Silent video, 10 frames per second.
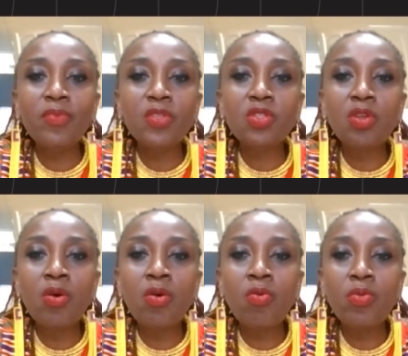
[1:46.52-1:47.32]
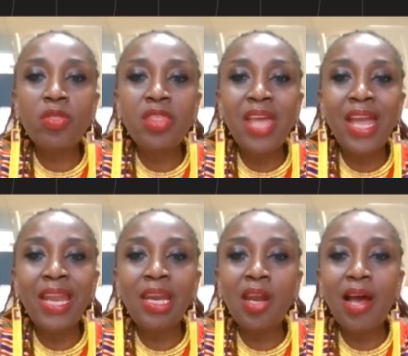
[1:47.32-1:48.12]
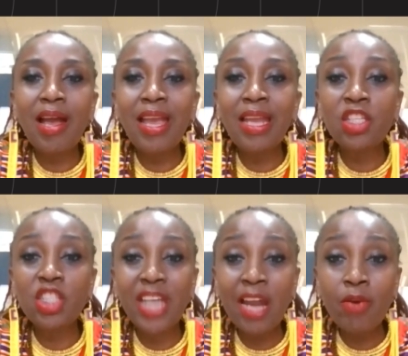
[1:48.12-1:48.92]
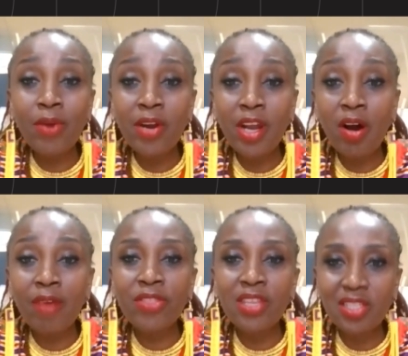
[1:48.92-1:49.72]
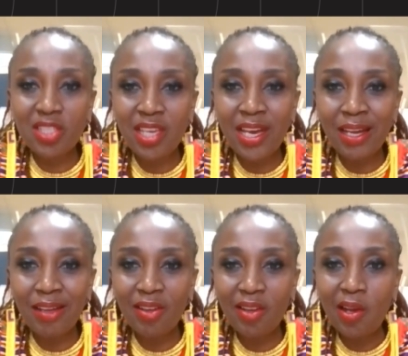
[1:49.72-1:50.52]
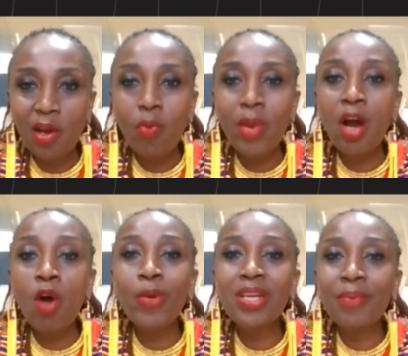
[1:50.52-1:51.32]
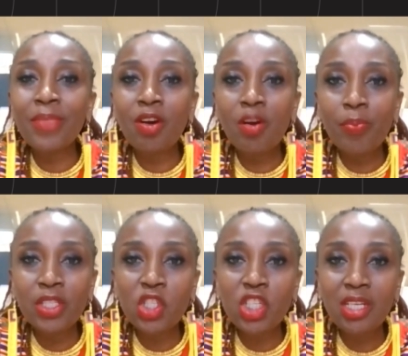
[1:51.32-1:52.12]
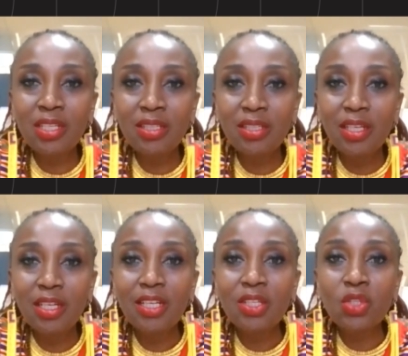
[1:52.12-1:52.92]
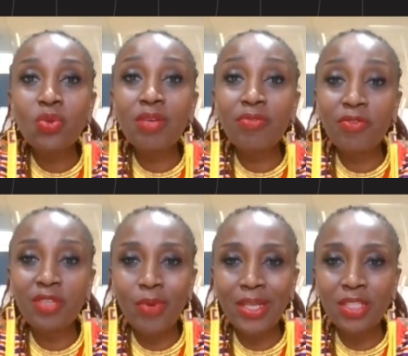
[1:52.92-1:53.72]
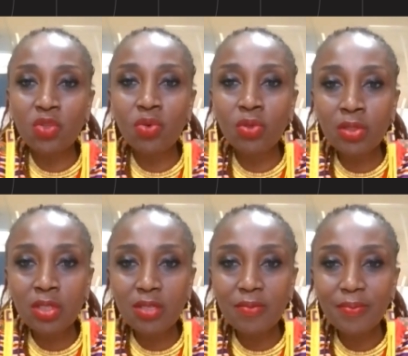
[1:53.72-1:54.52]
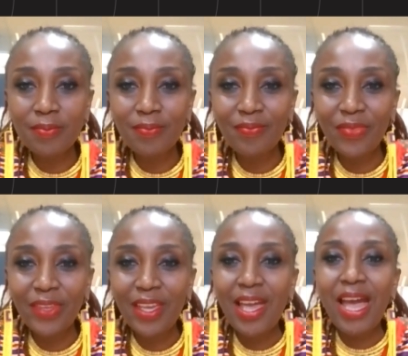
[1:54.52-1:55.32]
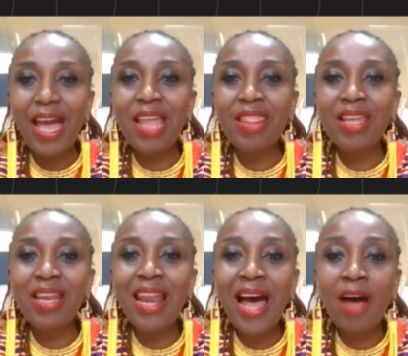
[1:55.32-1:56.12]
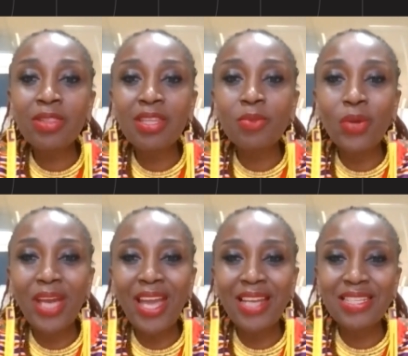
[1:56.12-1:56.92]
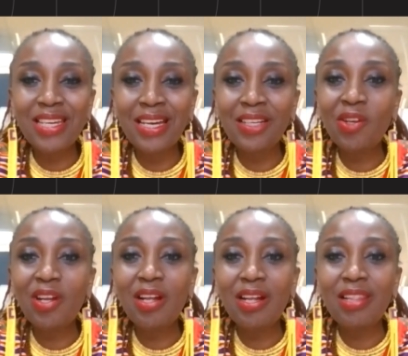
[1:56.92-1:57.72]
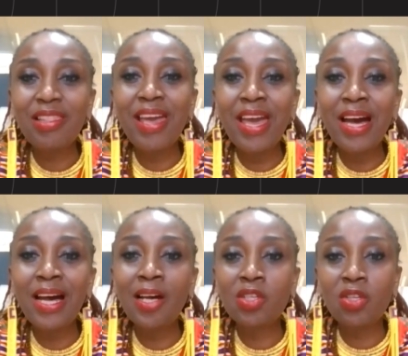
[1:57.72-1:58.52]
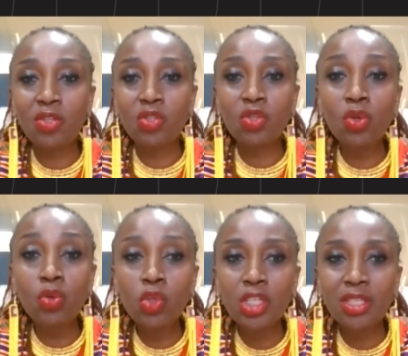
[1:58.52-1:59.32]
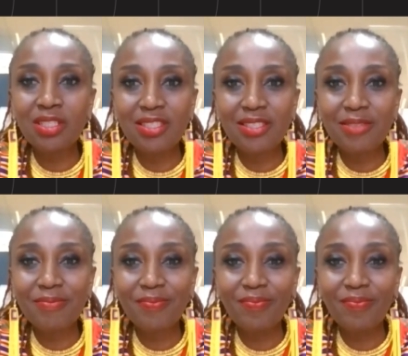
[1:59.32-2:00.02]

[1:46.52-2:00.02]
So then in January of this year, we opened up the competition to the 51 schools and then allowed them to enter their solutions.